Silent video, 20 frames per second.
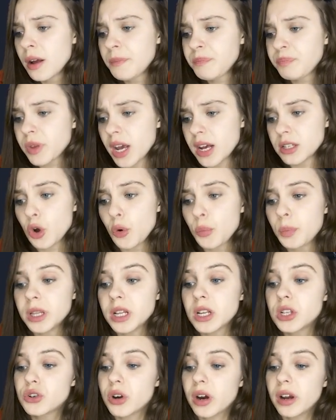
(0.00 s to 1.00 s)
has opened
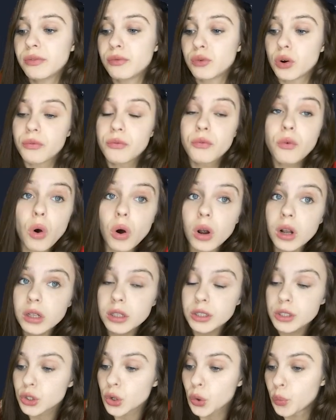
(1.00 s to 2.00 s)
the trade for a fall.
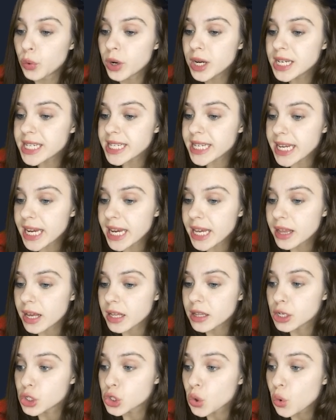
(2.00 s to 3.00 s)
So we see that
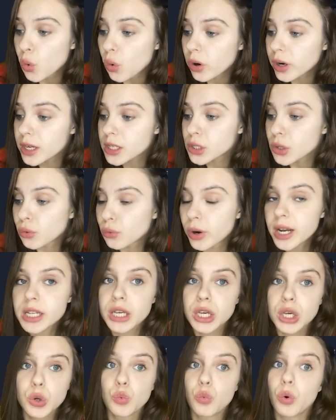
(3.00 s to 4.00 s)
the score is
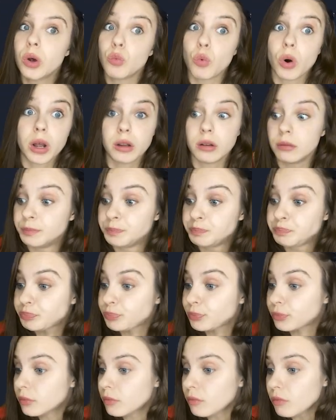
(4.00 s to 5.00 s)
already 1-1.
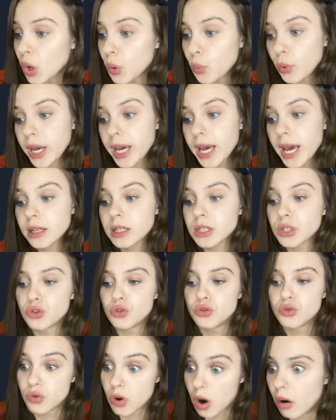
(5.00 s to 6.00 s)
We get a
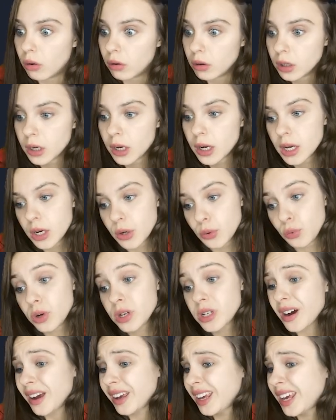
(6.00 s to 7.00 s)
draw,
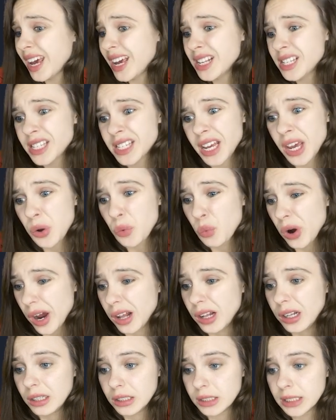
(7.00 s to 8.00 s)
which I can say
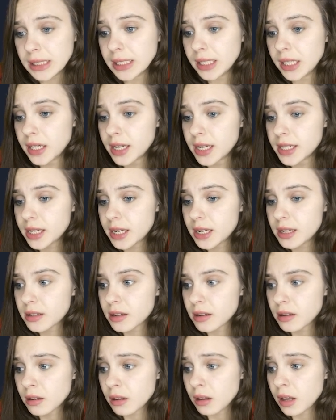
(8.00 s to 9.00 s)
well, since
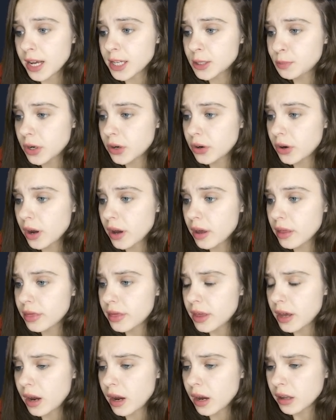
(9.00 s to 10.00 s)
in the last period
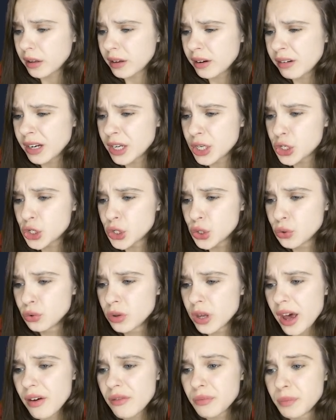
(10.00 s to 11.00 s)
there clearly should
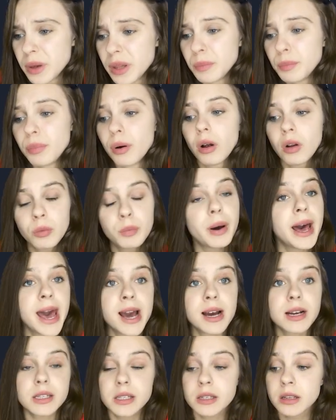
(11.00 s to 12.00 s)
have been
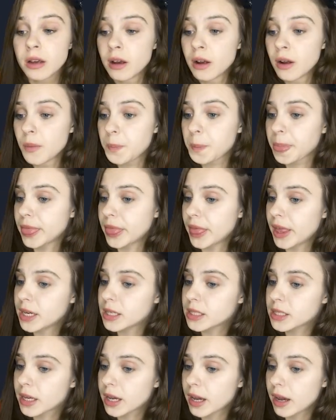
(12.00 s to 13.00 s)
pullbacks
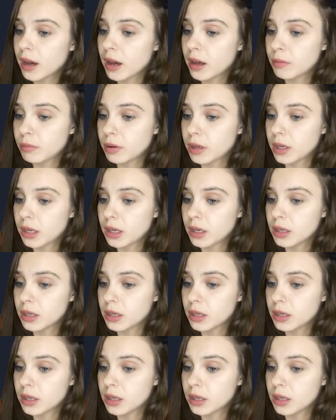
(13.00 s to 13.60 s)
This can be